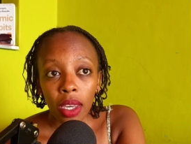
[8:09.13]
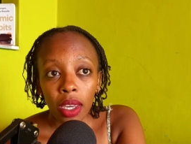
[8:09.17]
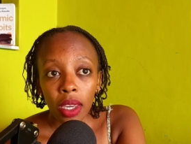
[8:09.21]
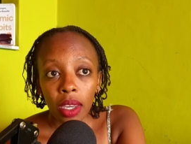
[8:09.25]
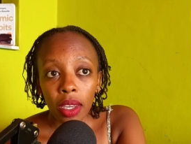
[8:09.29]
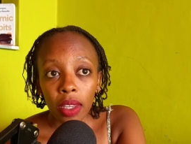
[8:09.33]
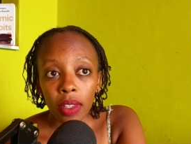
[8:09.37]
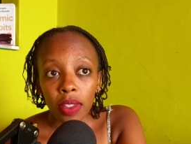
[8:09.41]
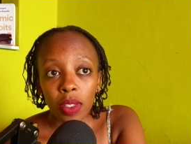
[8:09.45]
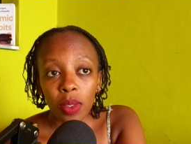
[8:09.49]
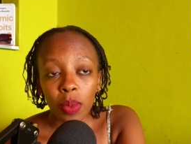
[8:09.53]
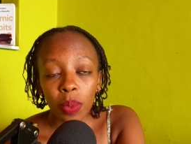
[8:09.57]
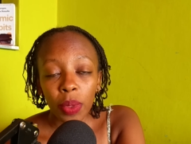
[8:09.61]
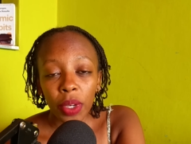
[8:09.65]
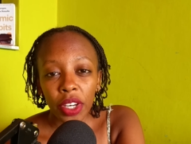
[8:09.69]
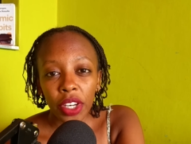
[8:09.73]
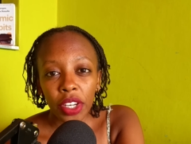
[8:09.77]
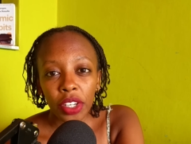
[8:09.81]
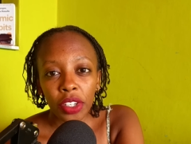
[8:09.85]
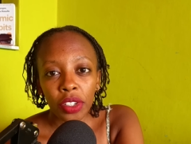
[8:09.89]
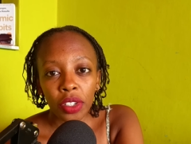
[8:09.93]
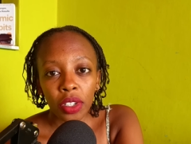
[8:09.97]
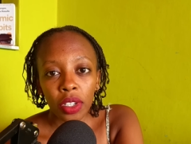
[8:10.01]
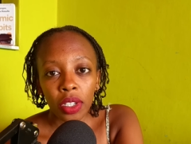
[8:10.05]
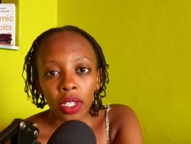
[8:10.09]

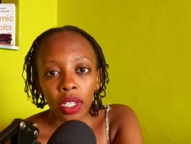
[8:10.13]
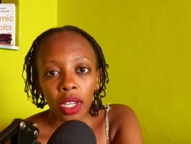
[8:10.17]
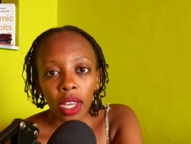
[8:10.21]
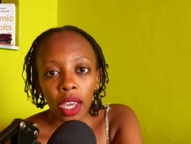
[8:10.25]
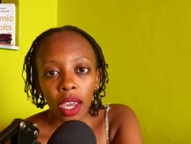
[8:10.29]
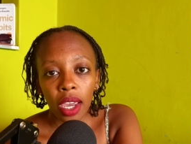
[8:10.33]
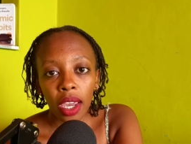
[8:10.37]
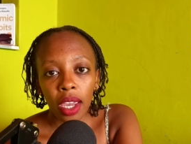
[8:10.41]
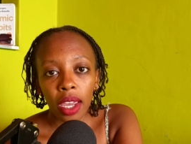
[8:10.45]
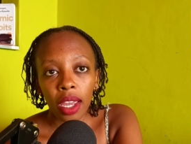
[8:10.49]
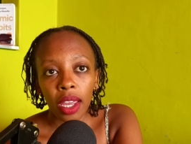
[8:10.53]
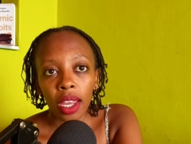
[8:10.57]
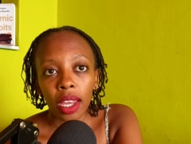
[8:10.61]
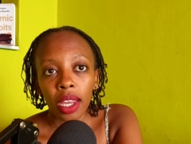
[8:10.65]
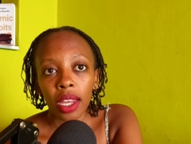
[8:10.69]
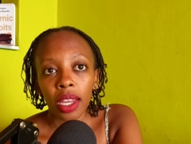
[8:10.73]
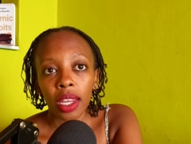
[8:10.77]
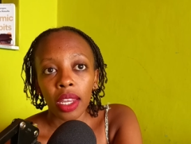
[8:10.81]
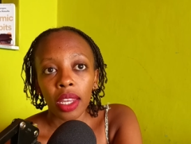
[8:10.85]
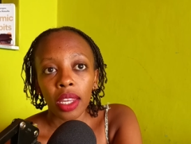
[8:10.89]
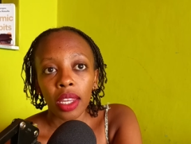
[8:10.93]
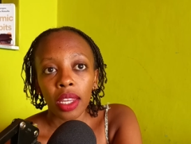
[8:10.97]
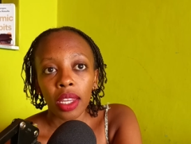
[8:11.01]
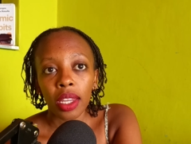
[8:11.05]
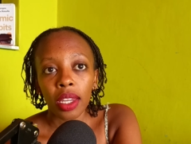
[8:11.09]
inspiration,
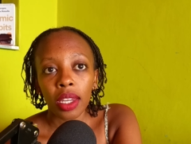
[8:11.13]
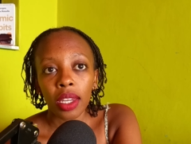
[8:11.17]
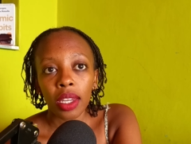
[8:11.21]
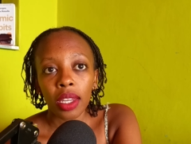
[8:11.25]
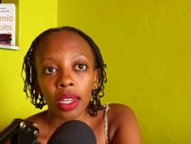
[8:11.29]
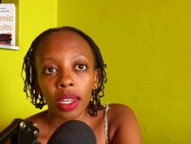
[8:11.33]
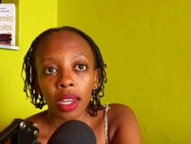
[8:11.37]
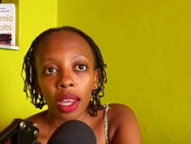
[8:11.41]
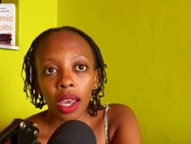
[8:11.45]
and